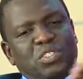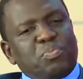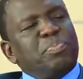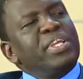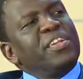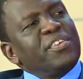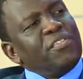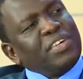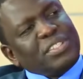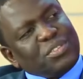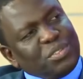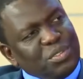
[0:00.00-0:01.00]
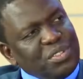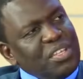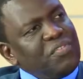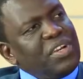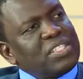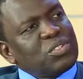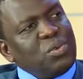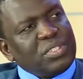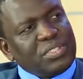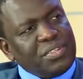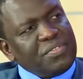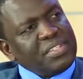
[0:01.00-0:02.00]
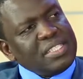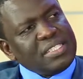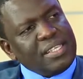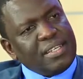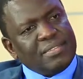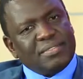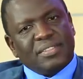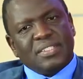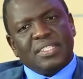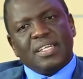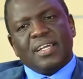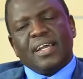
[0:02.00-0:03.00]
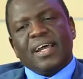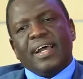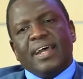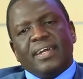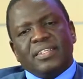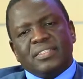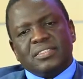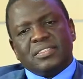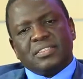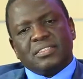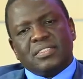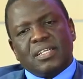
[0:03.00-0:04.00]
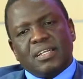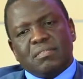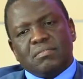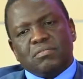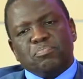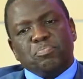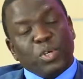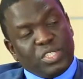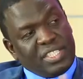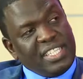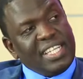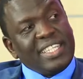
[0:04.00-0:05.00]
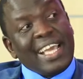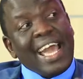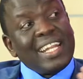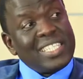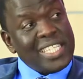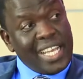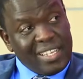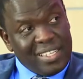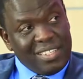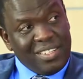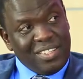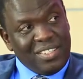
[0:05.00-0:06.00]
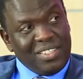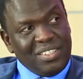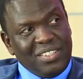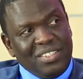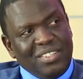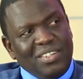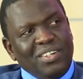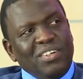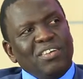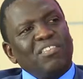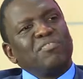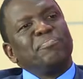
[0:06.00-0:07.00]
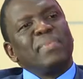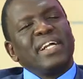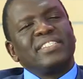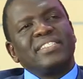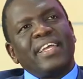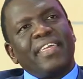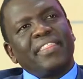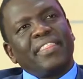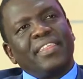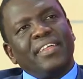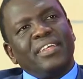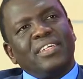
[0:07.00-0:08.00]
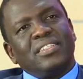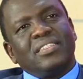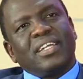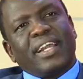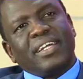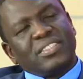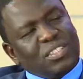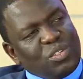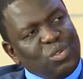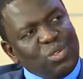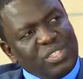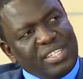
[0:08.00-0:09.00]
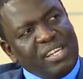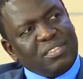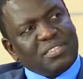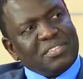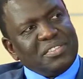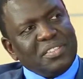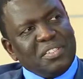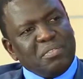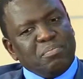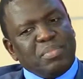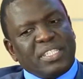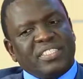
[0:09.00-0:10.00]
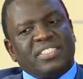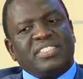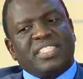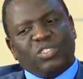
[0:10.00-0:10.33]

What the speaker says: spilled over to the first quarter of this year. Mm-hmm. And post then the handshake of March 9th, the country cooled down. But it